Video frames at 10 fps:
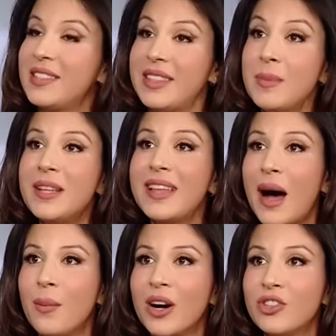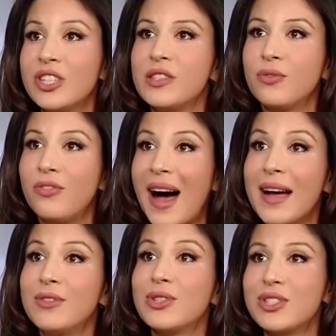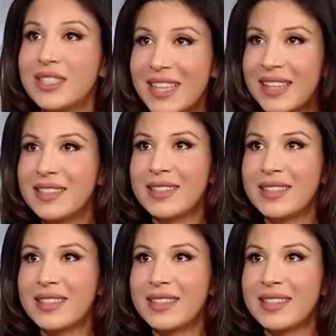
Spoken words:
Its EBITDA margin is 5 to 6